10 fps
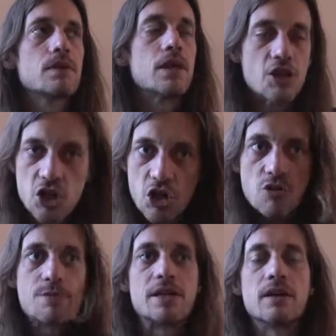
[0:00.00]

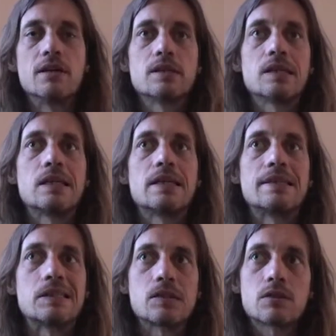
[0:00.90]
issue because it
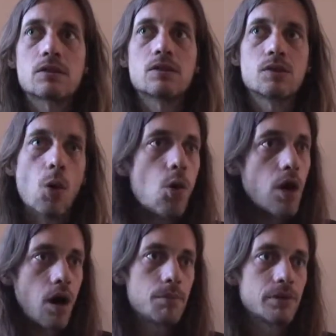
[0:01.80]
is so
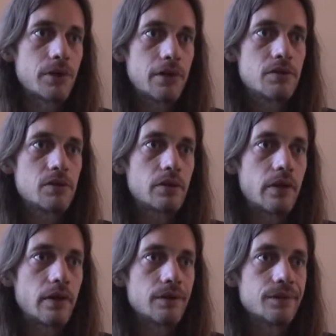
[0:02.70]
complex
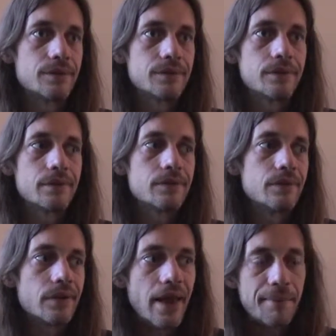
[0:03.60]
and
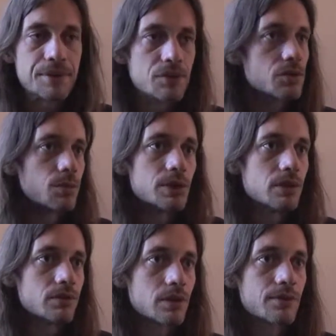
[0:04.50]
happens in so many
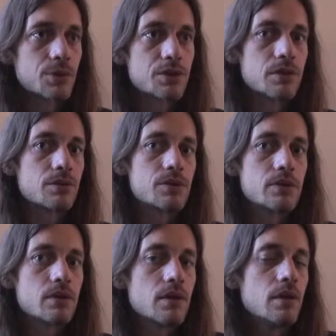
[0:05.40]
different levels, and
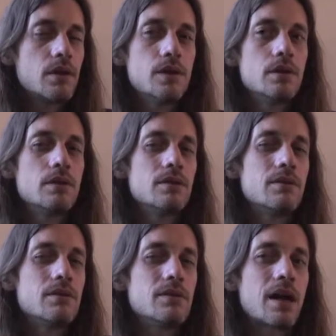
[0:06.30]
there's
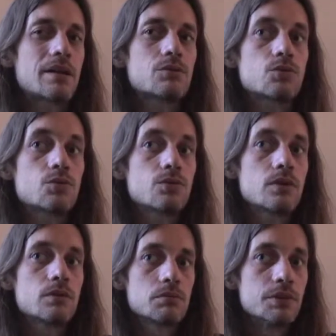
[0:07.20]
not
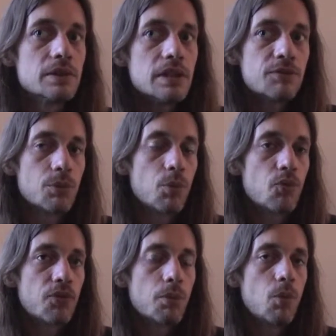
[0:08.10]
really,
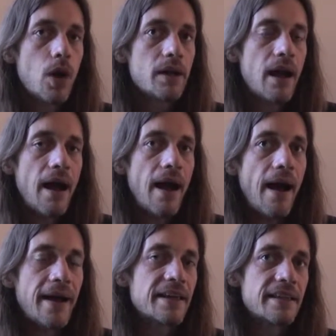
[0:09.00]
from what
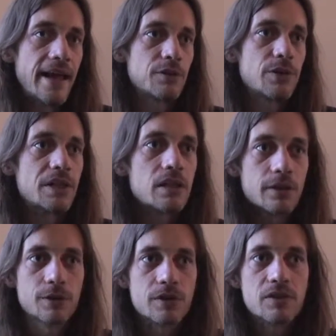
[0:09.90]
I can gather, any
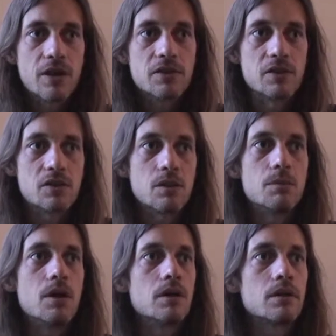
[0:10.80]
clear consensus
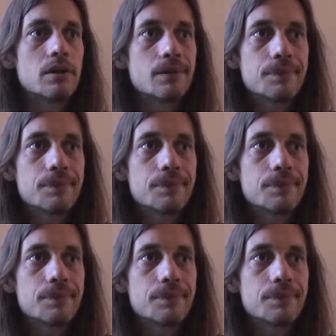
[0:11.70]
among